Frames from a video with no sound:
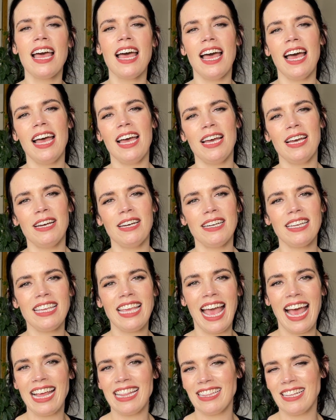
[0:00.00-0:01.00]
uh,
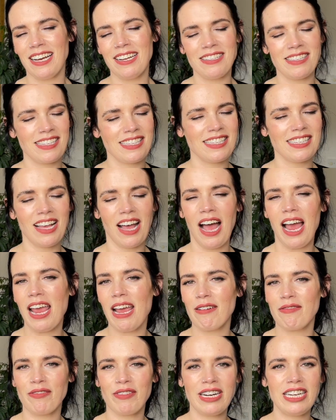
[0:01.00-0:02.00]
yeah, that's, I
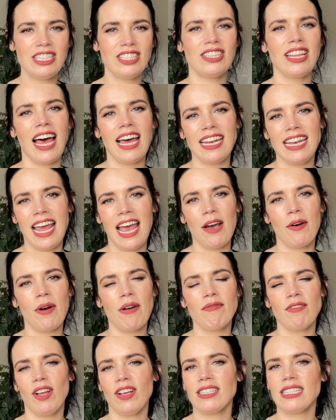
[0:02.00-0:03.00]
have reached that now.
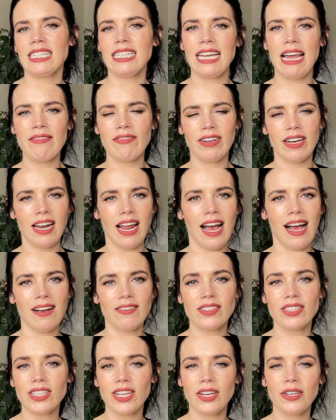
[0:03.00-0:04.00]
I've lost eleven and a
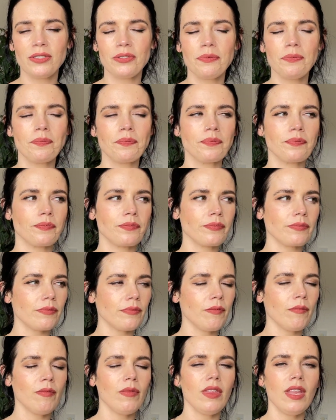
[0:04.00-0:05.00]
half stone.
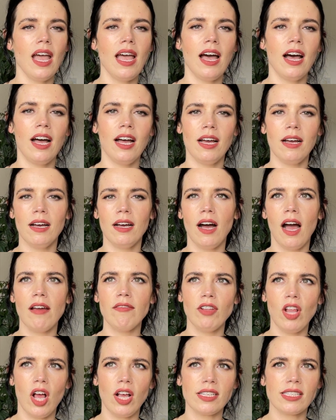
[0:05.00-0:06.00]
Uh,
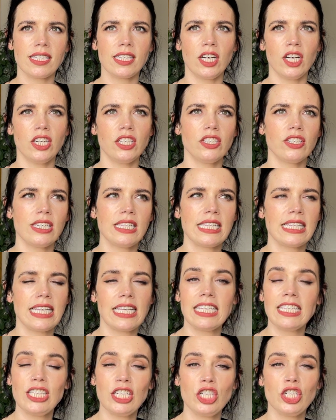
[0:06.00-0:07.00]
I've lost one hundred
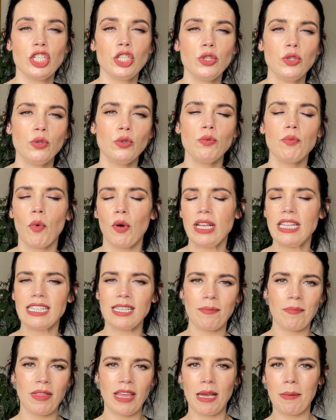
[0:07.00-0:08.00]
sixty-two point
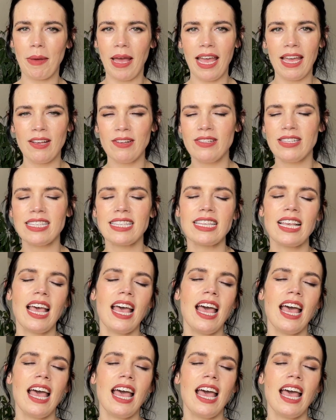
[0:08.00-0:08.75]
something pounds